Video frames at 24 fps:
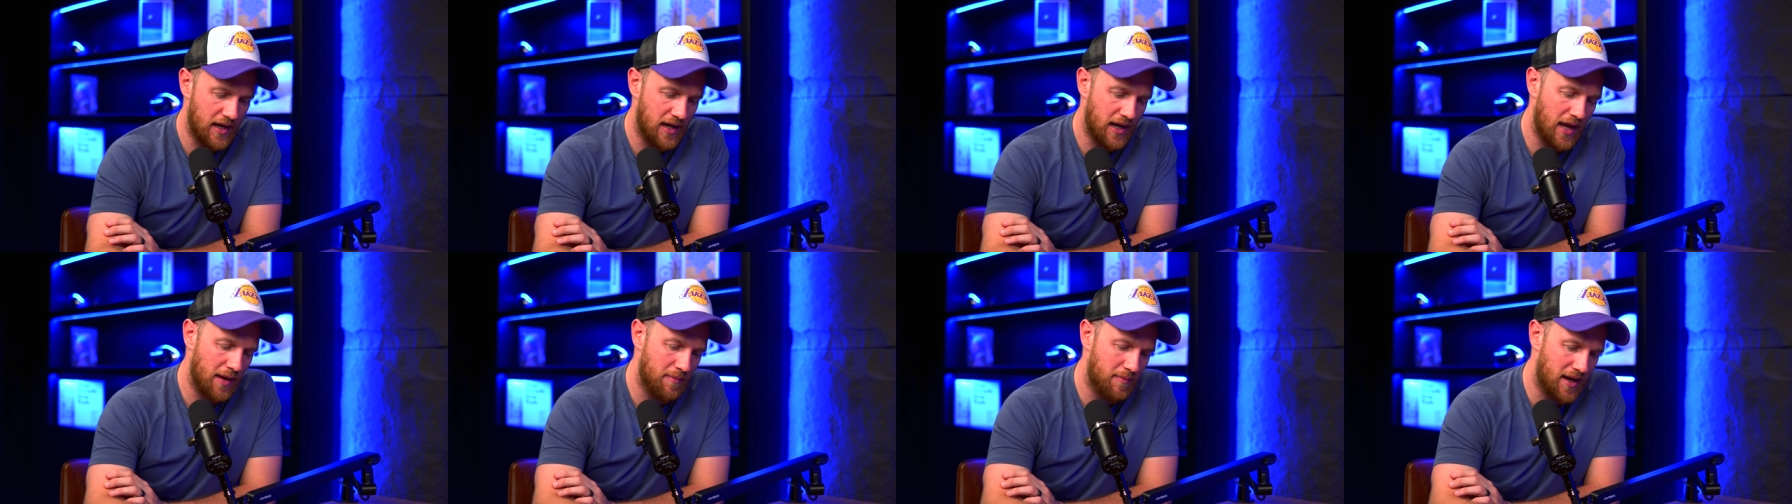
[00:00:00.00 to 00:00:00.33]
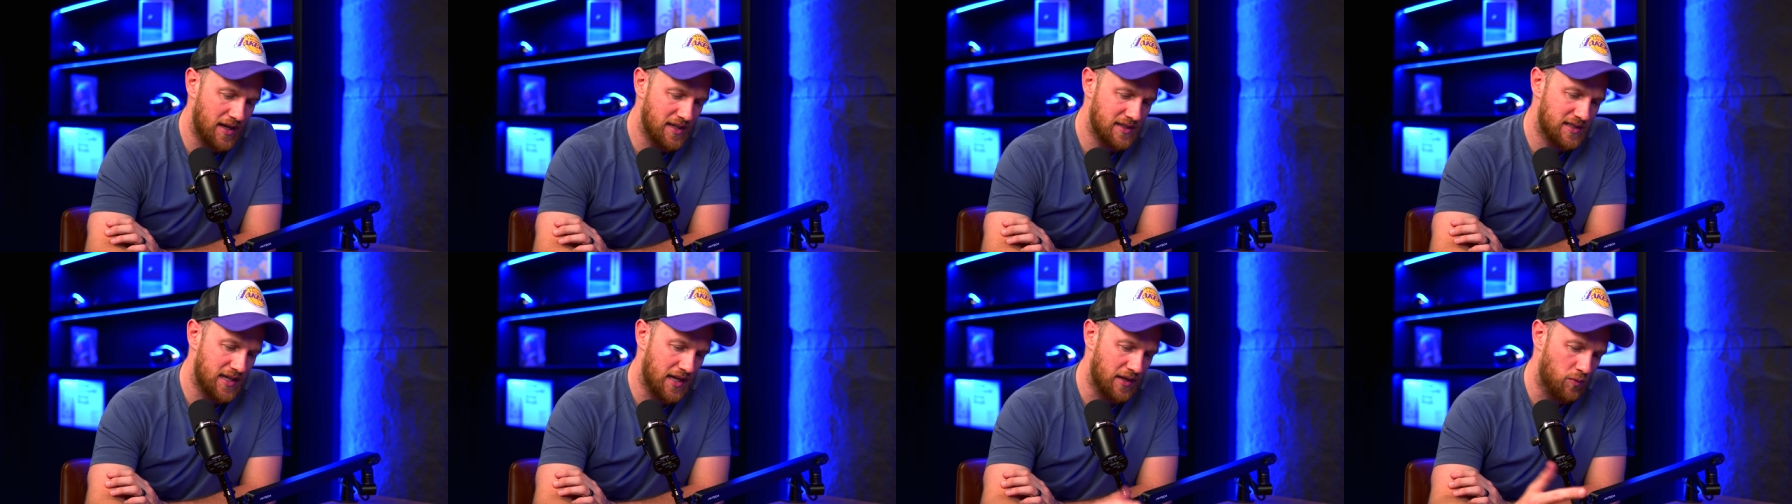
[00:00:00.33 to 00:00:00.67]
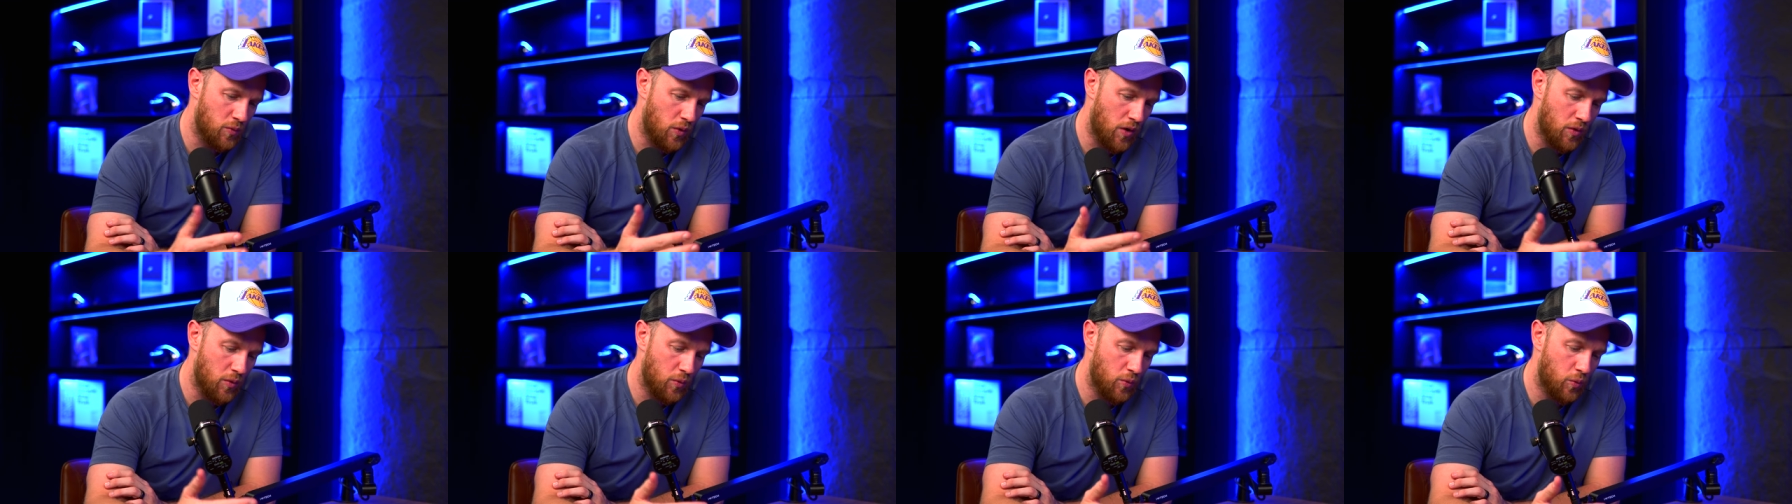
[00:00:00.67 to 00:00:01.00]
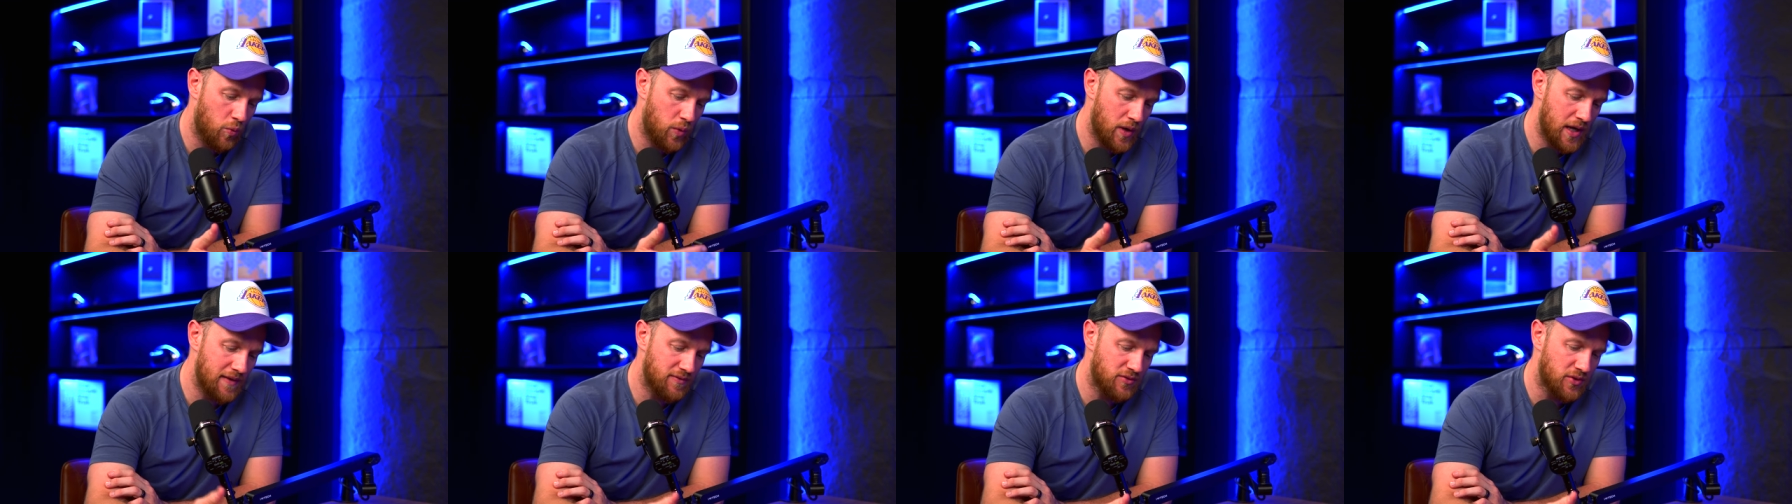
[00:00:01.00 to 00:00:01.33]
And like Mike said, what
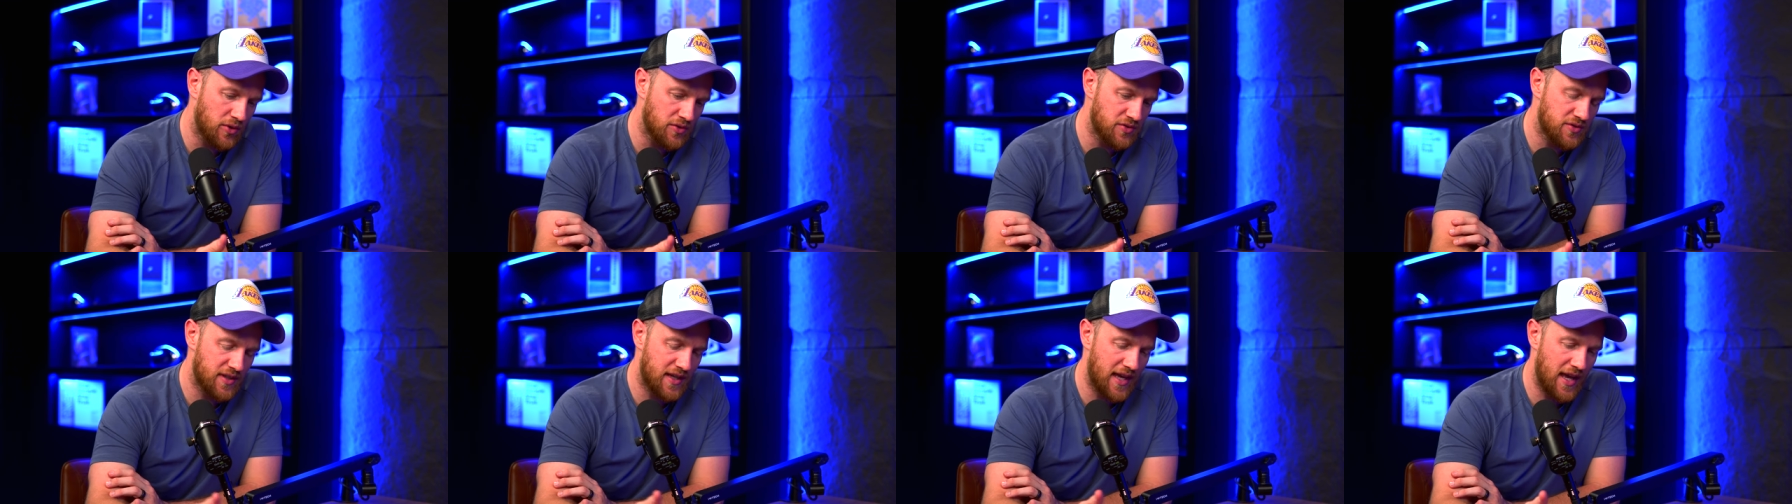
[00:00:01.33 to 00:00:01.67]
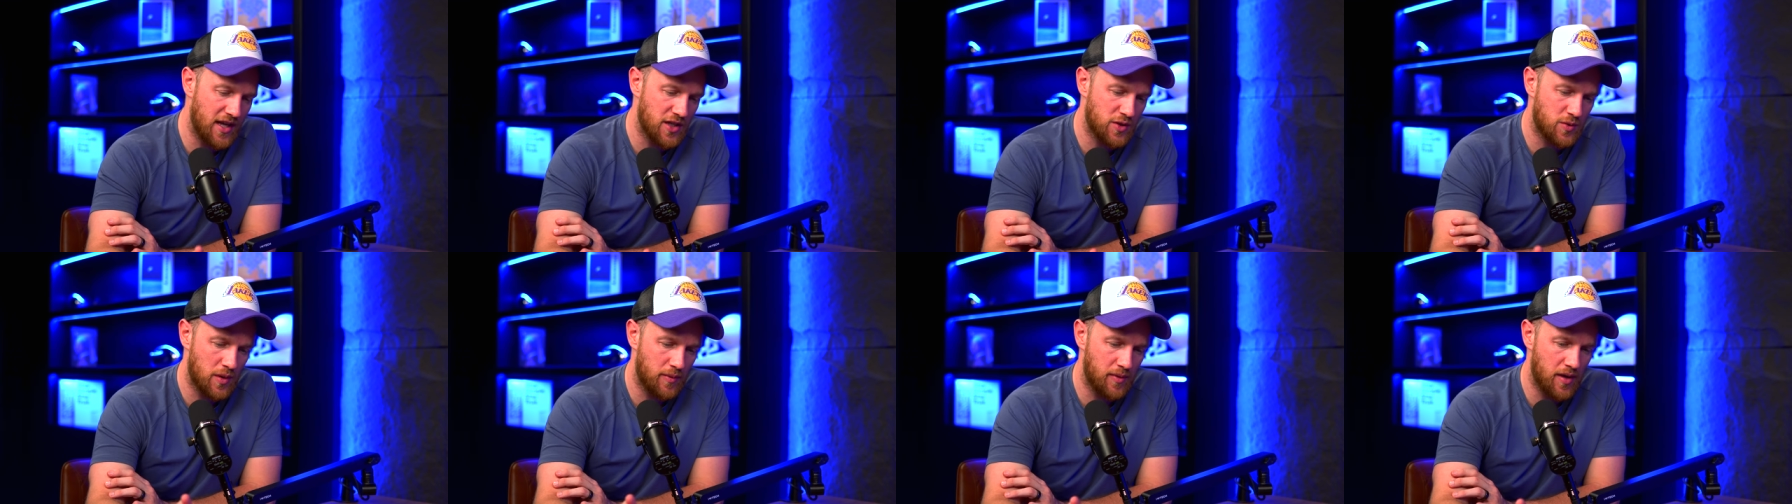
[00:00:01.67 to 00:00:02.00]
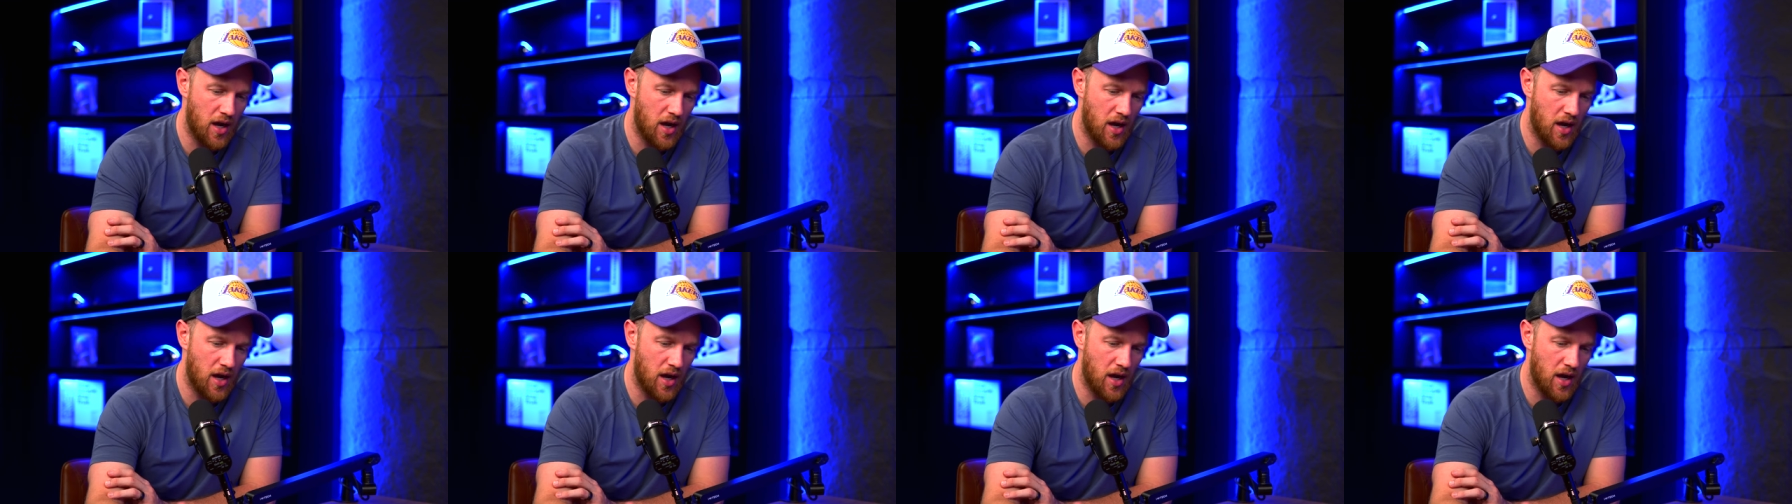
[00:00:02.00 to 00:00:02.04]
we've done to get us where